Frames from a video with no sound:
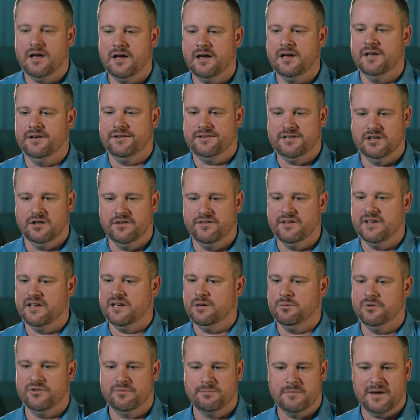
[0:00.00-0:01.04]
Uh, until then,
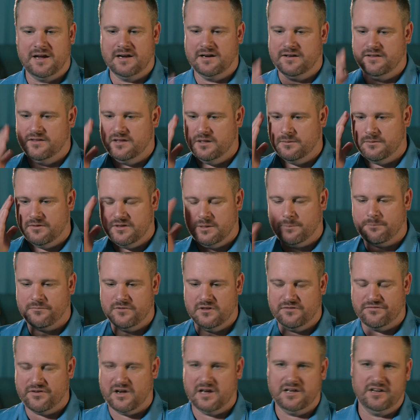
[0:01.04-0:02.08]
it was mainly the, the,
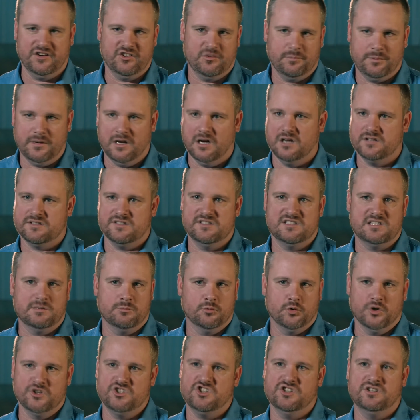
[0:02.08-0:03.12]
the fainting spells and
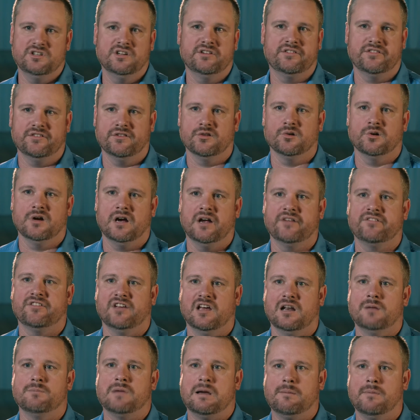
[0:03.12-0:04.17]
some rigidness in the right
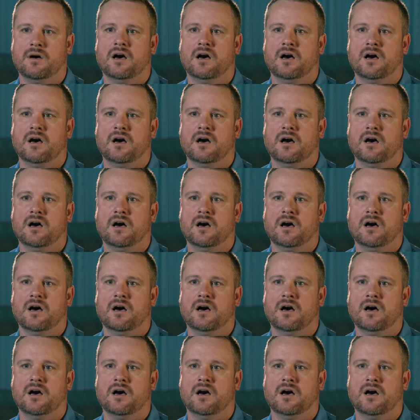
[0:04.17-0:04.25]
side of my